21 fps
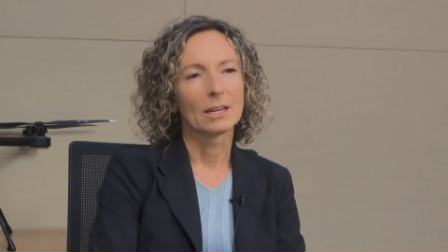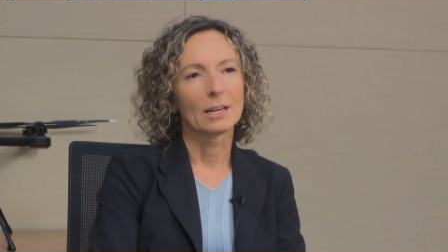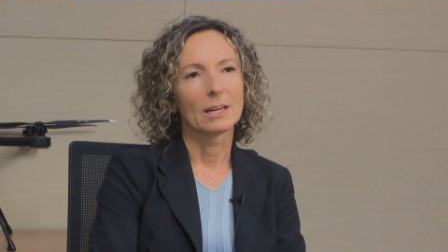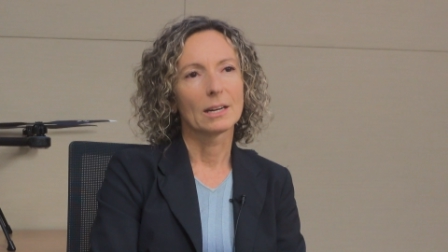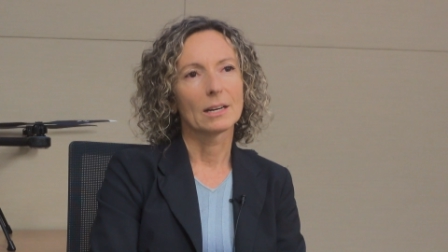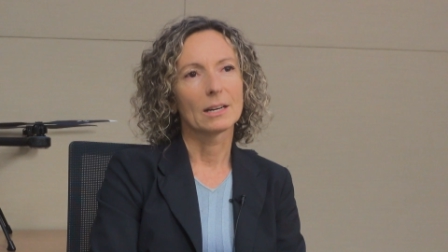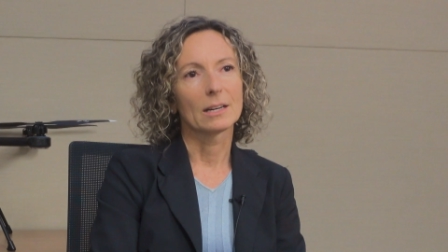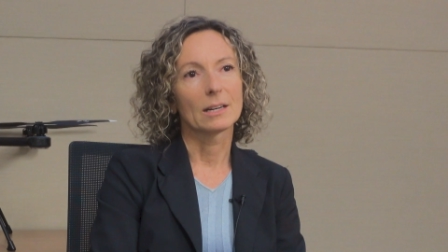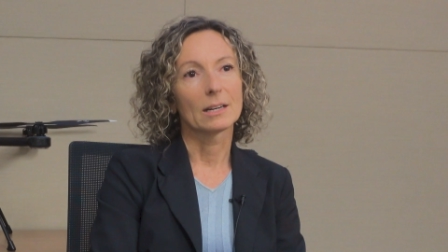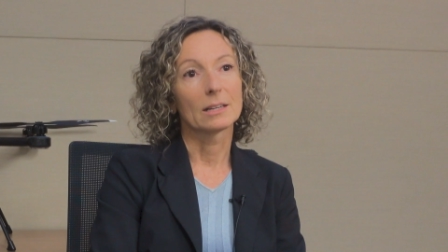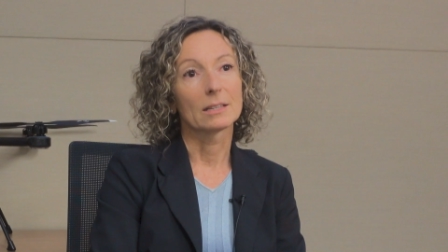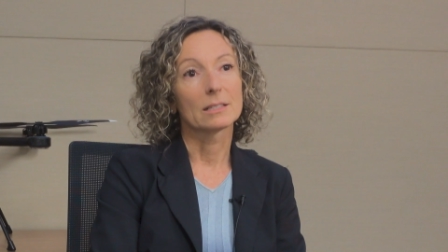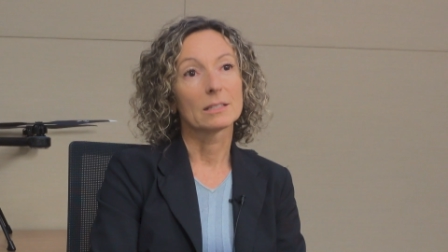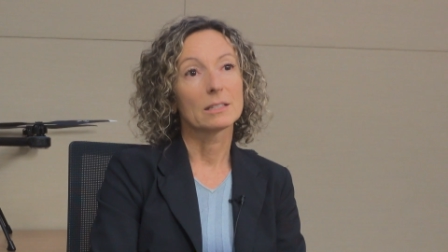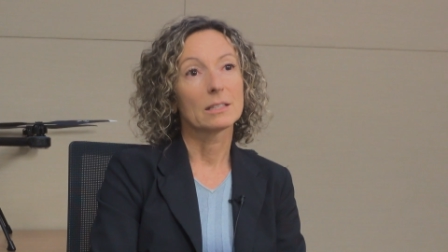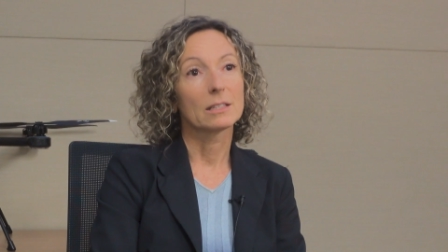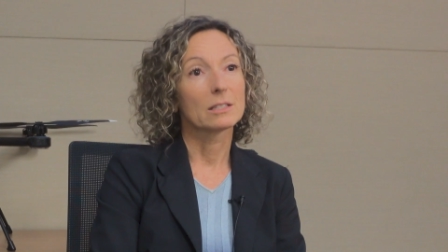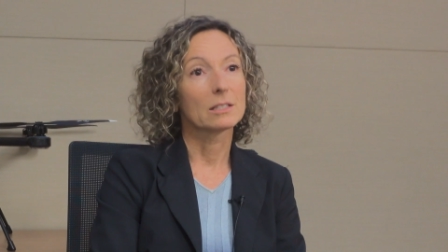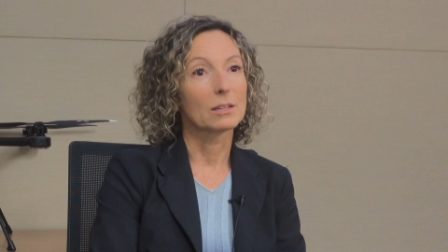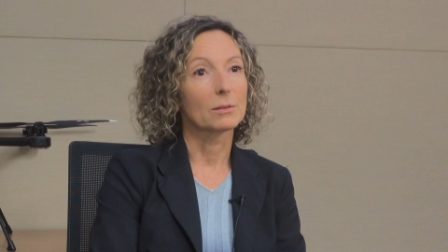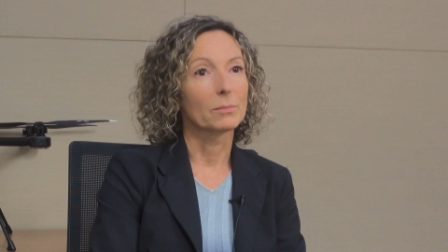uh,
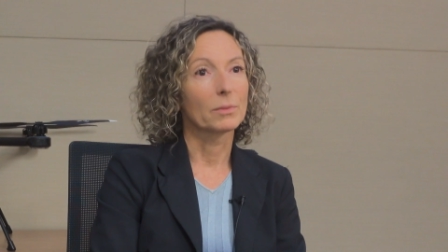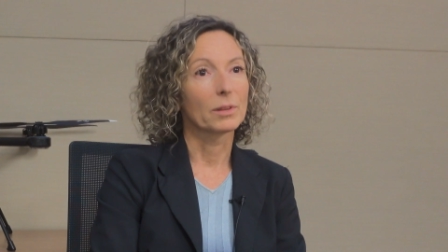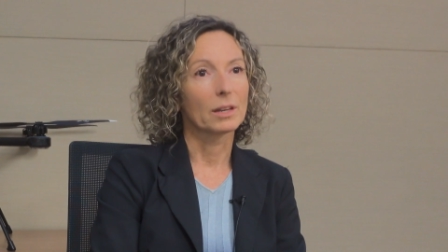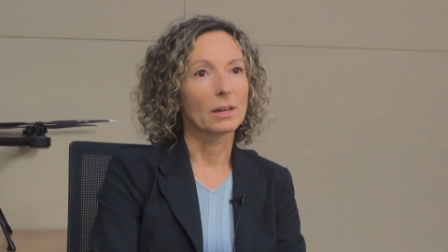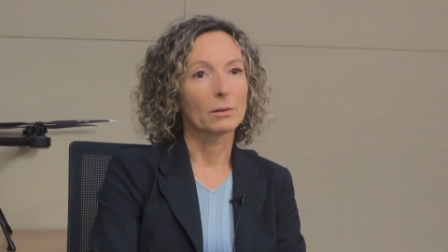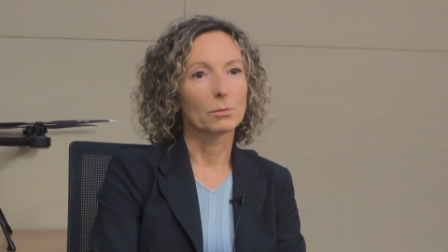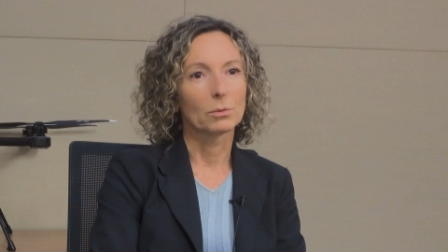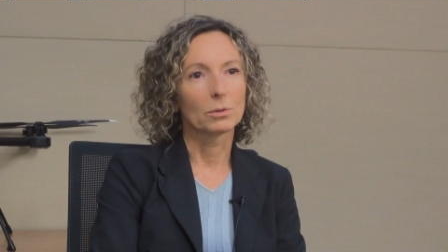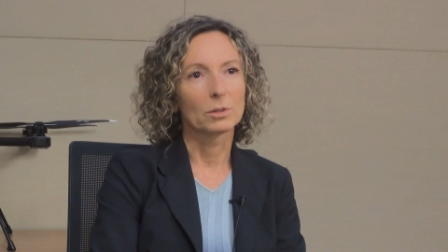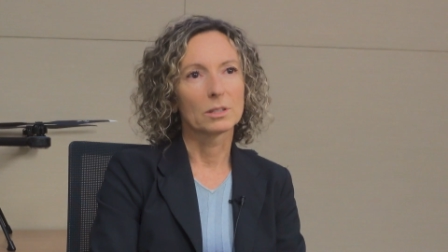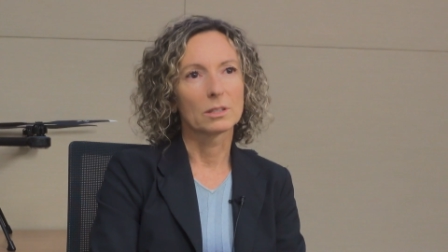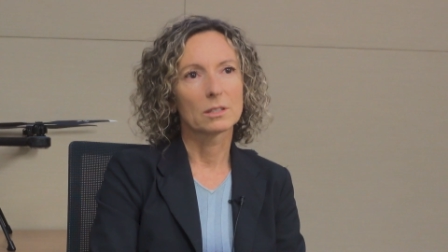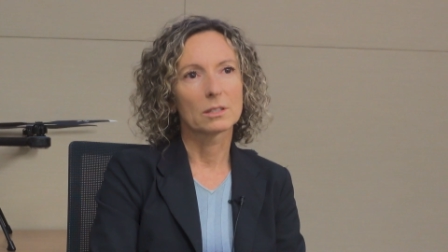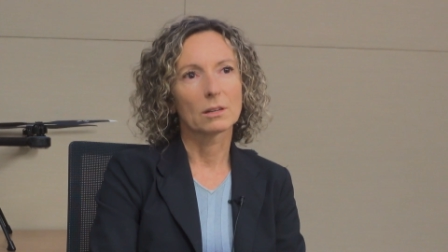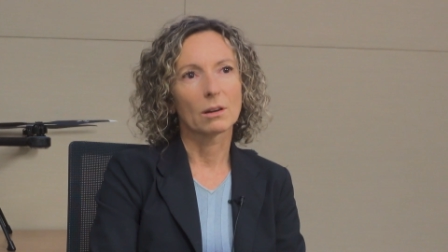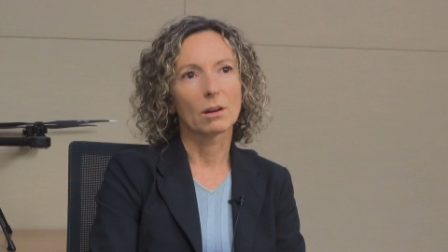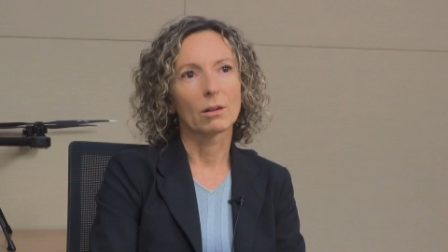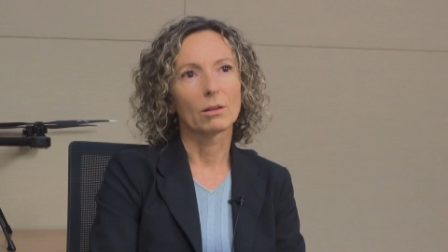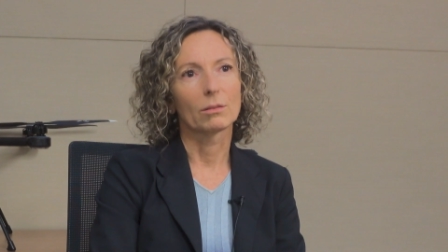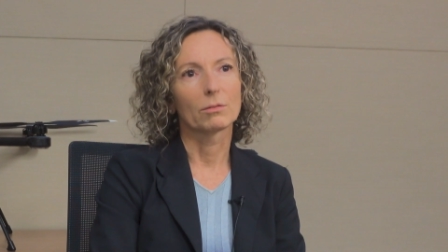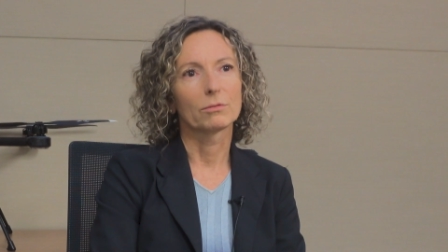system that would
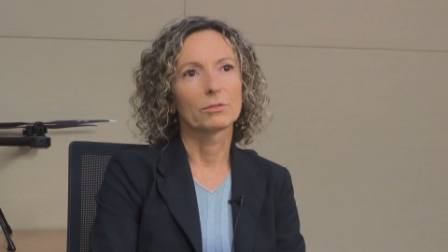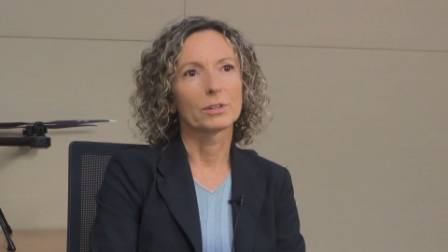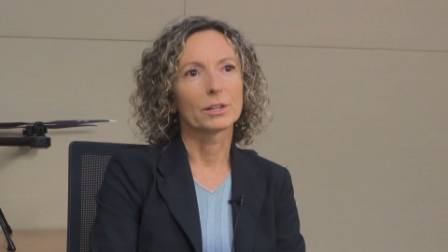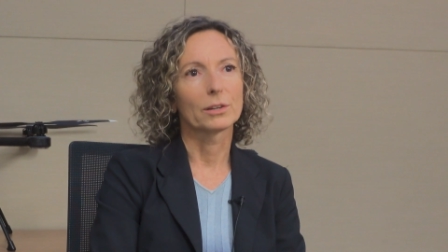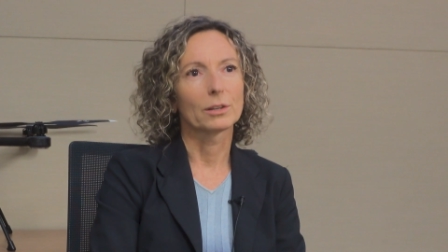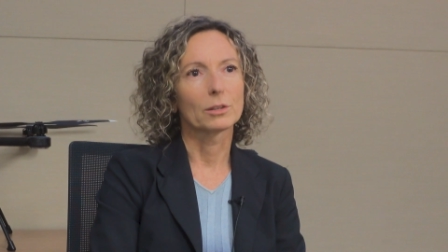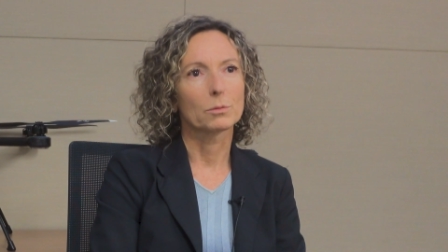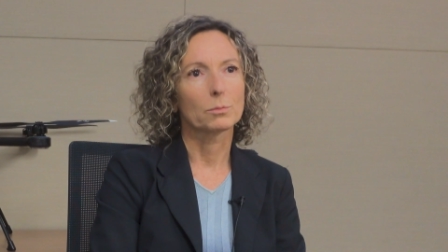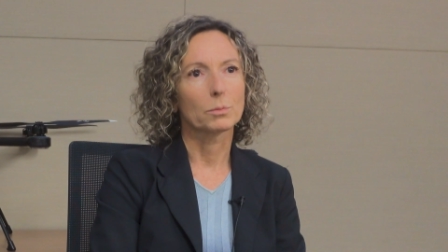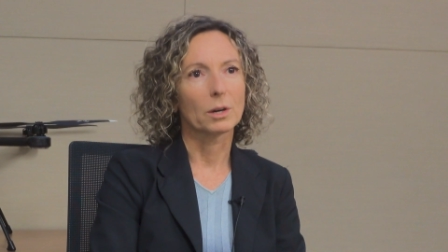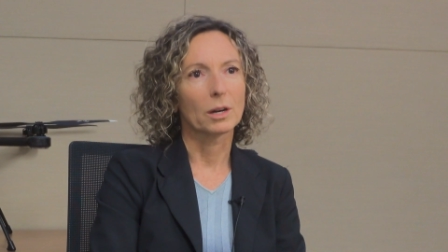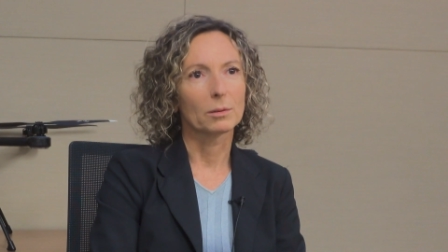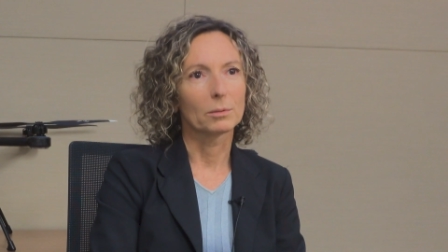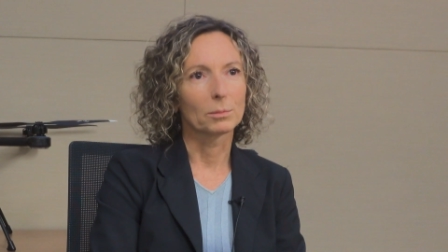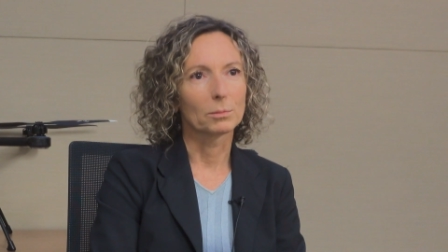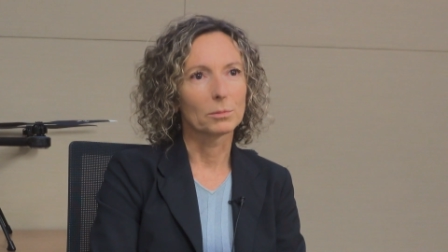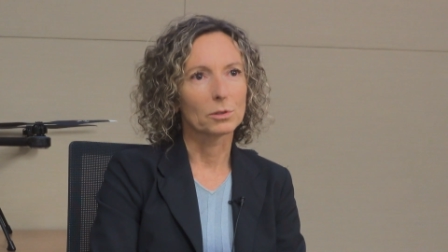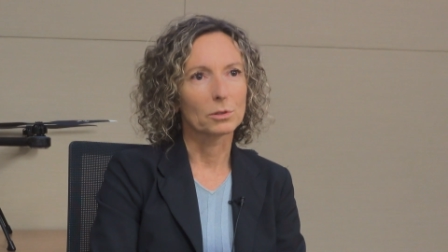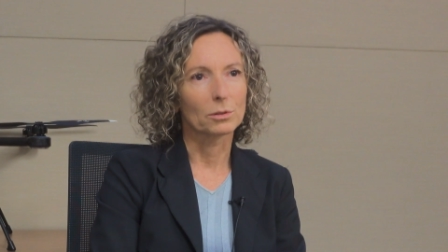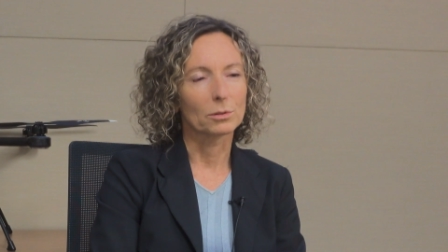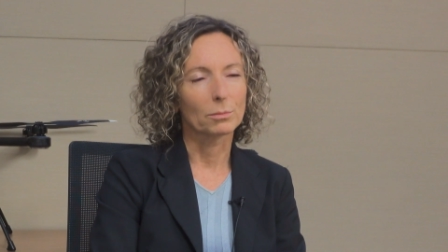solve various
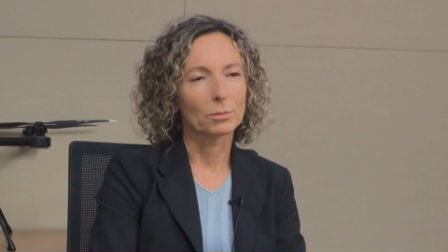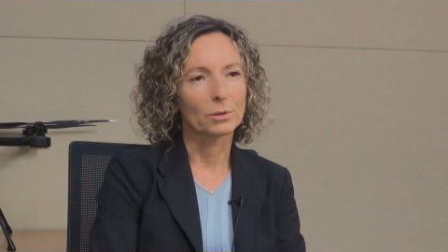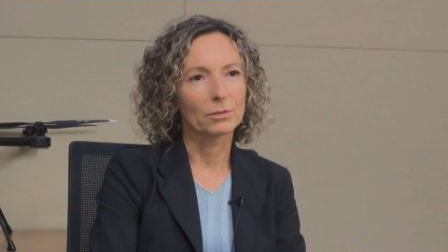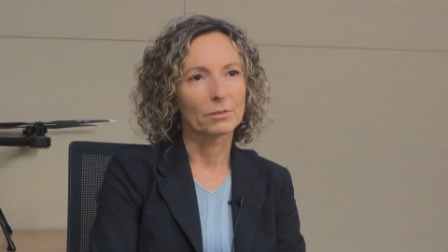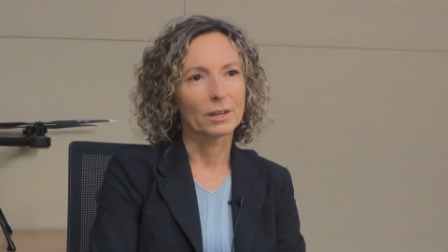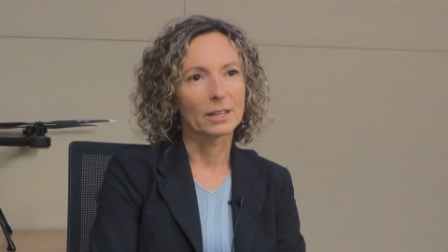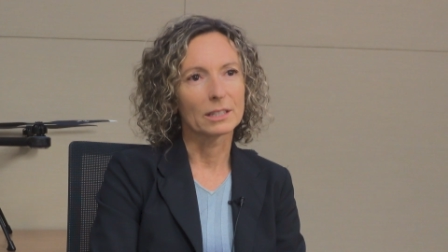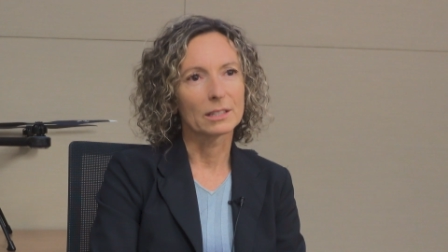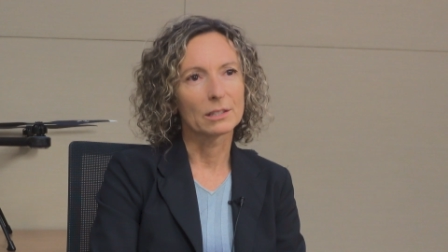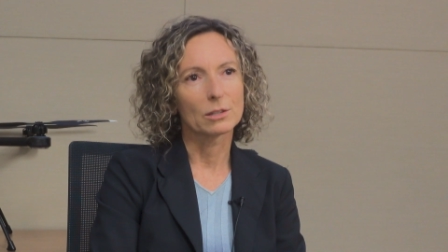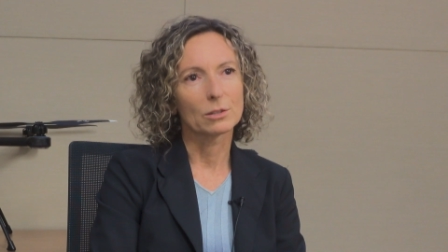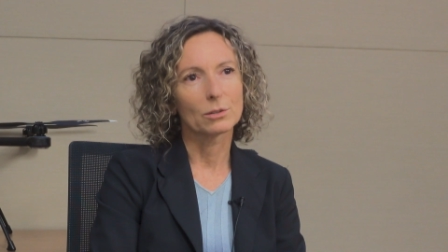problems or provide